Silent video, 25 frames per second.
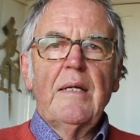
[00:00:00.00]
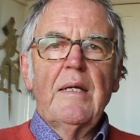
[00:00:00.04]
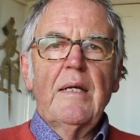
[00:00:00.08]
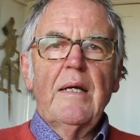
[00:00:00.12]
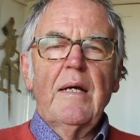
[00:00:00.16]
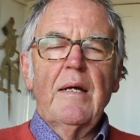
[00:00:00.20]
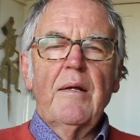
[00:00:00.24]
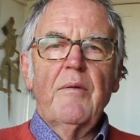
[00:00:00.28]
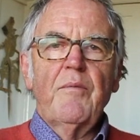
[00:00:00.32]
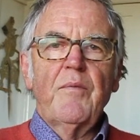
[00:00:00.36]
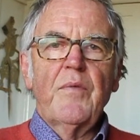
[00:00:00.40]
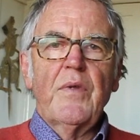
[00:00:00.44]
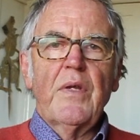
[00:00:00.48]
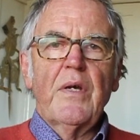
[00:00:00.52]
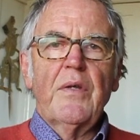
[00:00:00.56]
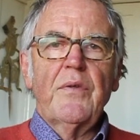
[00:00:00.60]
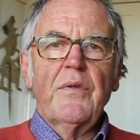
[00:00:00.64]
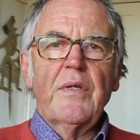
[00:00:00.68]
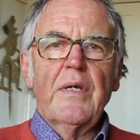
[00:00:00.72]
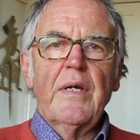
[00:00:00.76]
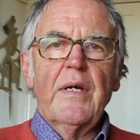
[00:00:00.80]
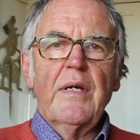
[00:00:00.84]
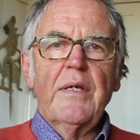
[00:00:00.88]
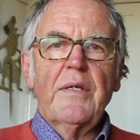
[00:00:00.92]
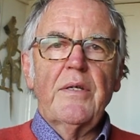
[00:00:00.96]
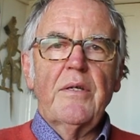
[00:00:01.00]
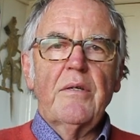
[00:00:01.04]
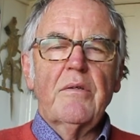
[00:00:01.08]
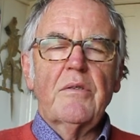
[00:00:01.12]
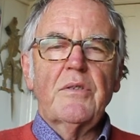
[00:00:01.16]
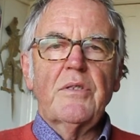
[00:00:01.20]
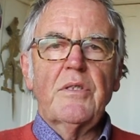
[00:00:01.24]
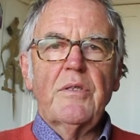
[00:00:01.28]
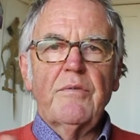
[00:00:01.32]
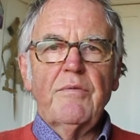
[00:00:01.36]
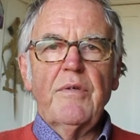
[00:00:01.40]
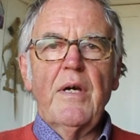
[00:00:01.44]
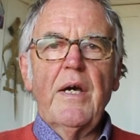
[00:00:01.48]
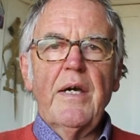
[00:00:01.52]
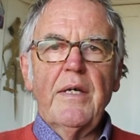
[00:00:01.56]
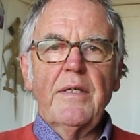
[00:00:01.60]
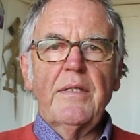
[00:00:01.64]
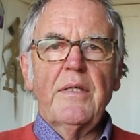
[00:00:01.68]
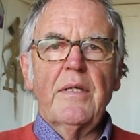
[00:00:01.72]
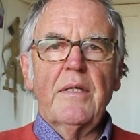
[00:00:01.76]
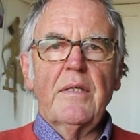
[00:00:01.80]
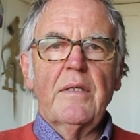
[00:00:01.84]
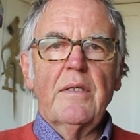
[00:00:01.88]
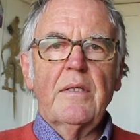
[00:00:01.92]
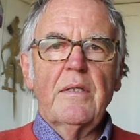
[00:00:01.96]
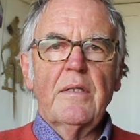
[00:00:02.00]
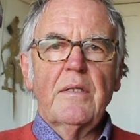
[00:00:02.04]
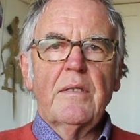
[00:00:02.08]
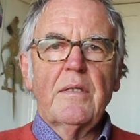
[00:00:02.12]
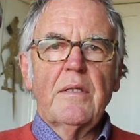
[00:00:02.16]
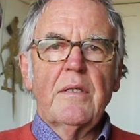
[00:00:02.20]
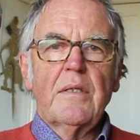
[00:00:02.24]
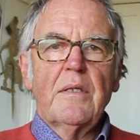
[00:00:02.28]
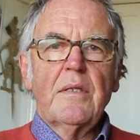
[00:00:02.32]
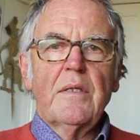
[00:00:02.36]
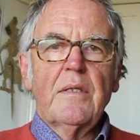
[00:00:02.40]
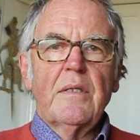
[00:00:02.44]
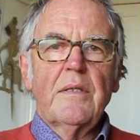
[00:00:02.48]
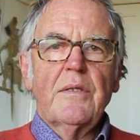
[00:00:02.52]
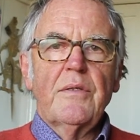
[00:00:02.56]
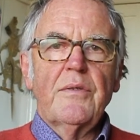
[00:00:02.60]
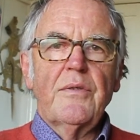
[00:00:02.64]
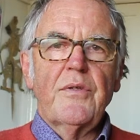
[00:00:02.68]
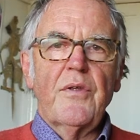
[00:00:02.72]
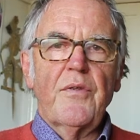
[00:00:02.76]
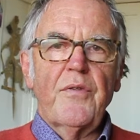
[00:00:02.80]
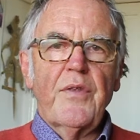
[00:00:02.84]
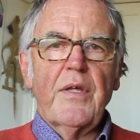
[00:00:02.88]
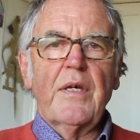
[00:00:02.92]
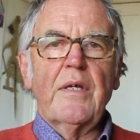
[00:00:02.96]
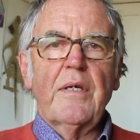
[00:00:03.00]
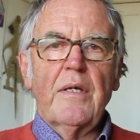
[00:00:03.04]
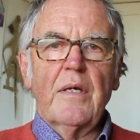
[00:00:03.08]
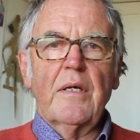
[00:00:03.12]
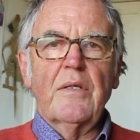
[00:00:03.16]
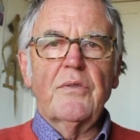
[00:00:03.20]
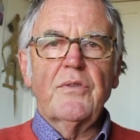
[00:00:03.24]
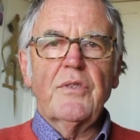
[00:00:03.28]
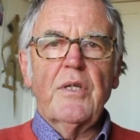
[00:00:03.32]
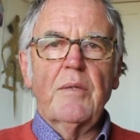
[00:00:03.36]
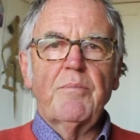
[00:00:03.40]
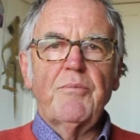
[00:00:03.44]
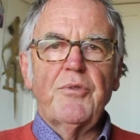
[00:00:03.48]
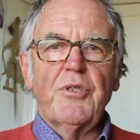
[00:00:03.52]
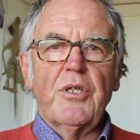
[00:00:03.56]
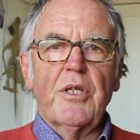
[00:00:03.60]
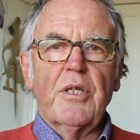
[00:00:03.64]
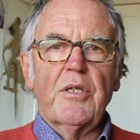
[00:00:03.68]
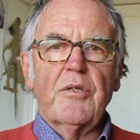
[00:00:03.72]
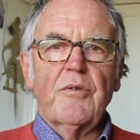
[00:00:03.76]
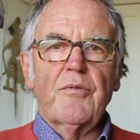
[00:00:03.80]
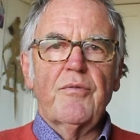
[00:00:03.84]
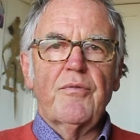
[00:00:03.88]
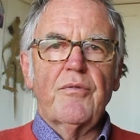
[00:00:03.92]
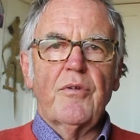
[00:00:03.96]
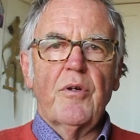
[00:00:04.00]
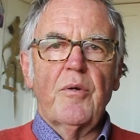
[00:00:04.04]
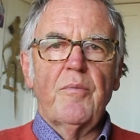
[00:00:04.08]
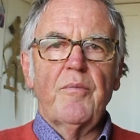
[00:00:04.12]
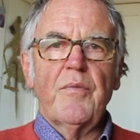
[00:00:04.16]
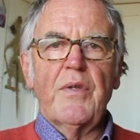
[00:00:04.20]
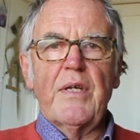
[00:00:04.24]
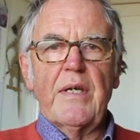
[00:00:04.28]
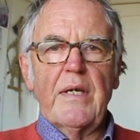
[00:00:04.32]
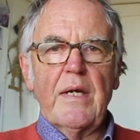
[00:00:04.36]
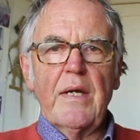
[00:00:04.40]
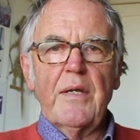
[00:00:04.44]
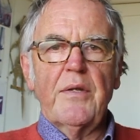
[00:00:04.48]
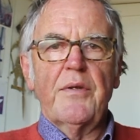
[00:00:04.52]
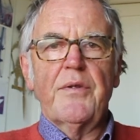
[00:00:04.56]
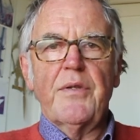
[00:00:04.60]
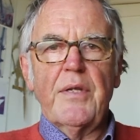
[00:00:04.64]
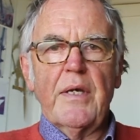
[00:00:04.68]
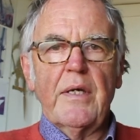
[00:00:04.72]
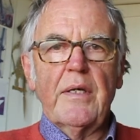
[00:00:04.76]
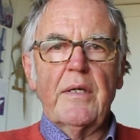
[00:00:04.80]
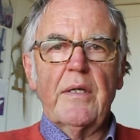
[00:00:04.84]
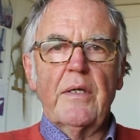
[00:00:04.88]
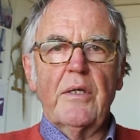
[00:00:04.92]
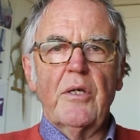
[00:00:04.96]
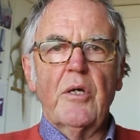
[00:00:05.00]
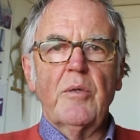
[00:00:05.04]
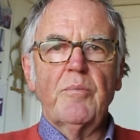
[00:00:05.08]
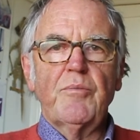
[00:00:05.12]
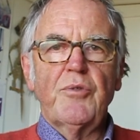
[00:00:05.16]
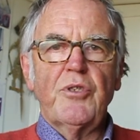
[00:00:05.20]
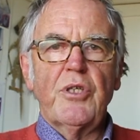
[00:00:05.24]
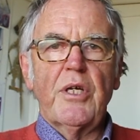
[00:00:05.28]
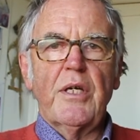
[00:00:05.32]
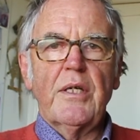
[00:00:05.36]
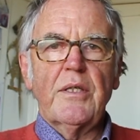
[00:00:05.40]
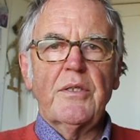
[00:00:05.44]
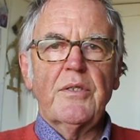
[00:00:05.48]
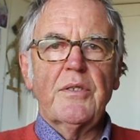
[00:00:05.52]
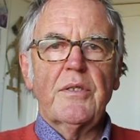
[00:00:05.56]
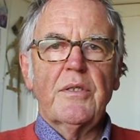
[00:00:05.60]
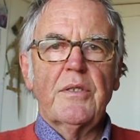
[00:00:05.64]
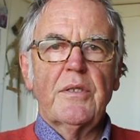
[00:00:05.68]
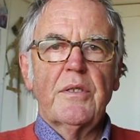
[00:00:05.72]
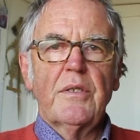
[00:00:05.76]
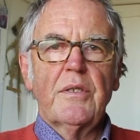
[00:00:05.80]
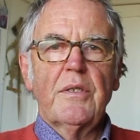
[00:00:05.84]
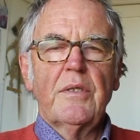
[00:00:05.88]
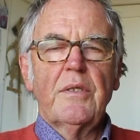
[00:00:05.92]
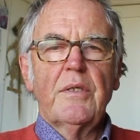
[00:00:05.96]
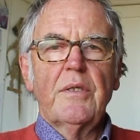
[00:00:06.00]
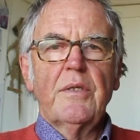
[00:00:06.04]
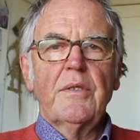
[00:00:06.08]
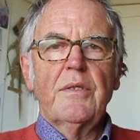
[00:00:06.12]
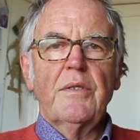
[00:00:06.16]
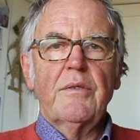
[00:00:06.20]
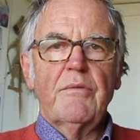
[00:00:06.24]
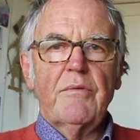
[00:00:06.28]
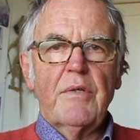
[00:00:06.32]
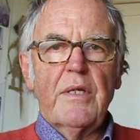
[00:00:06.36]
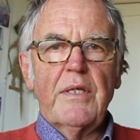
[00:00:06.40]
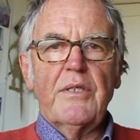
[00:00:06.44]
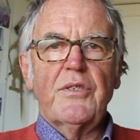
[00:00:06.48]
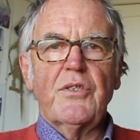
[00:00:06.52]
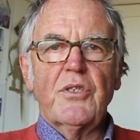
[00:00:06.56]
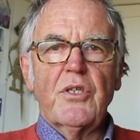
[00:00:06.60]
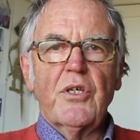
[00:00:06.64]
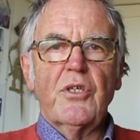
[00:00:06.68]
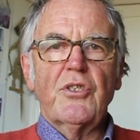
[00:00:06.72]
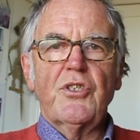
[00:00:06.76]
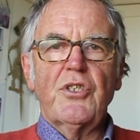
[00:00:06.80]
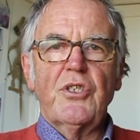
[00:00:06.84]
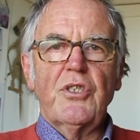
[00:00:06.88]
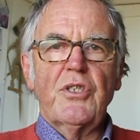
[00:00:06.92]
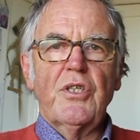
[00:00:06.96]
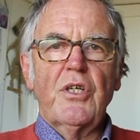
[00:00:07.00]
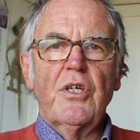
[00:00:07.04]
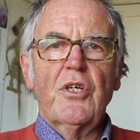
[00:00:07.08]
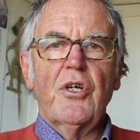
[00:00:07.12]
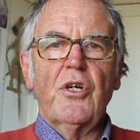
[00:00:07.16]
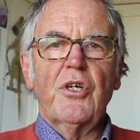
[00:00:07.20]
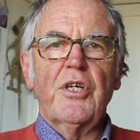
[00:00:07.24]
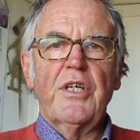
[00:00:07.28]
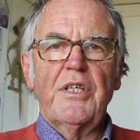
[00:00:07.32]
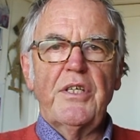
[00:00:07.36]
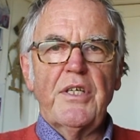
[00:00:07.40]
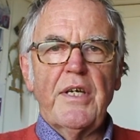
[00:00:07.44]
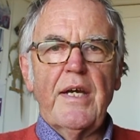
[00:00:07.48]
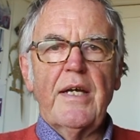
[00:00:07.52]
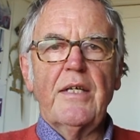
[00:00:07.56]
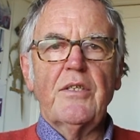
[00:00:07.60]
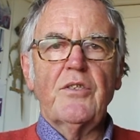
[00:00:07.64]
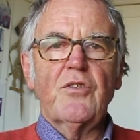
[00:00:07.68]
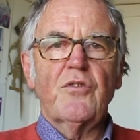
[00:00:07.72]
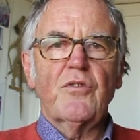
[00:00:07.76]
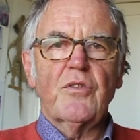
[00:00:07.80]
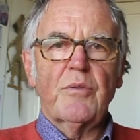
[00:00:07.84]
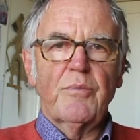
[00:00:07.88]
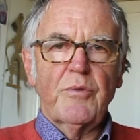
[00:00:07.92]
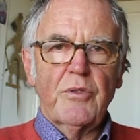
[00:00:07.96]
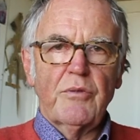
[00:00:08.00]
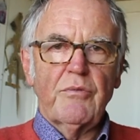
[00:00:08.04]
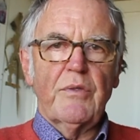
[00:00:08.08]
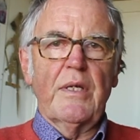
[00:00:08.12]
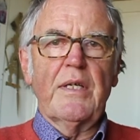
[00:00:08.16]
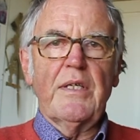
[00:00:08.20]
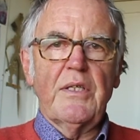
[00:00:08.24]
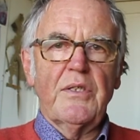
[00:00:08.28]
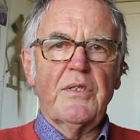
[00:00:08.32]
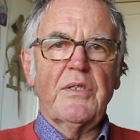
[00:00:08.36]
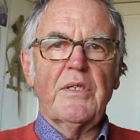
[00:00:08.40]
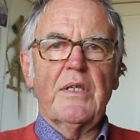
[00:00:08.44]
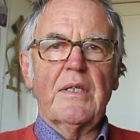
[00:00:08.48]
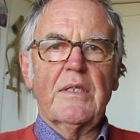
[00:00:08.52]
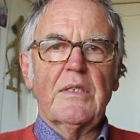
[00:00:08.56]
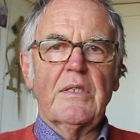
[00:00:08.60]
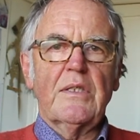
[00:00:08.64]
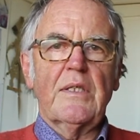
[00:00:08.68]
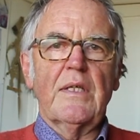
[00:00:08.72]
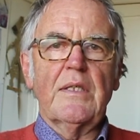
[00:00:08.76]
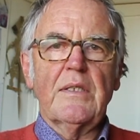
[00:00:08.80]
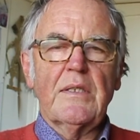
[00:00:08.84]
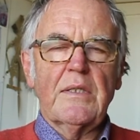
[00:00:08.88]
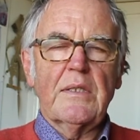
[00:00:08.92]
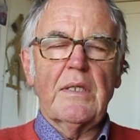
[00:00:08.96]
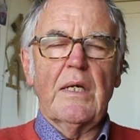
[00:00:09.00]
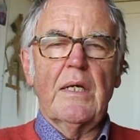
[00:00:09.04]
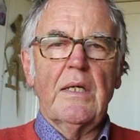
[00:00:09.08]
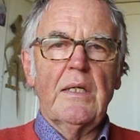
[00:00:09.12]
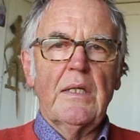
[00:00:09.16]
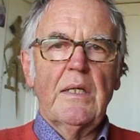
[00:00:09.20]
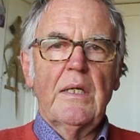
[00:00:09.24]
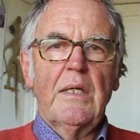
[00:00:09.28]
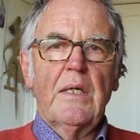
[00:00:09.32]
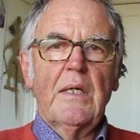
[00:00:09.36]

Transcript: and the idea is dividing the thinking subject from the unthinking object, the res cogitans from the res extensa,